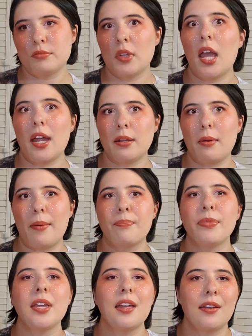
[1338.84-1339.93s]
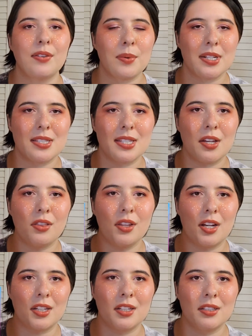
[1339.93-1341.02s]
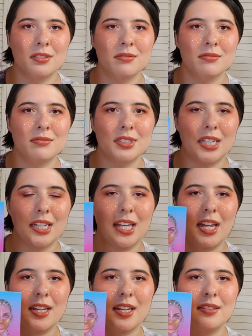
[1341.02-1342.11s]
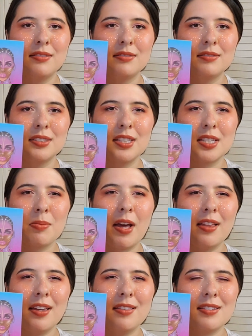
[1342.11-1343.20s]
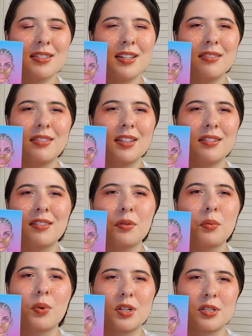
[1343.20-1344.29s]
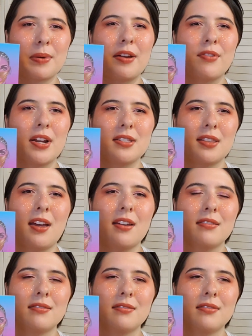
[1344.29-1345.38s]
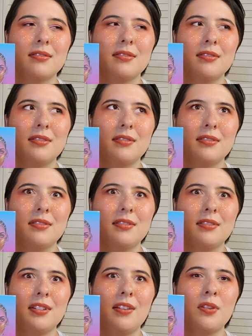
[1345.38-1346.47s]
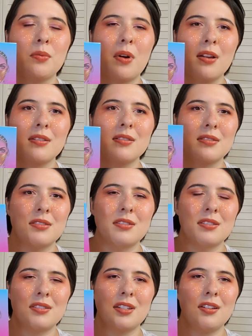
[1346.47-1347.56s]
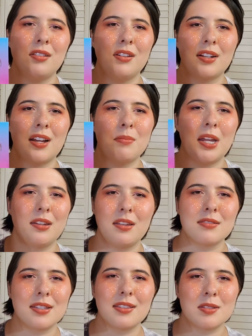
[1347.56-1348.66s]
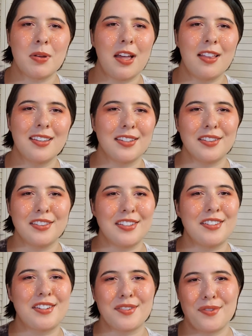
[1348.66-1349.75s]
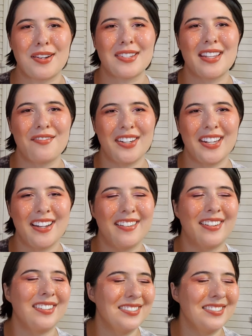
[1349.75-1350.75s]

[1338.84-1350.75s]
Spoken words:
Anyway, if you want to see a look dedicated to this palette, that's like the worst way of phrasing that. If you want to see a look I made using this palette, you can watch that video.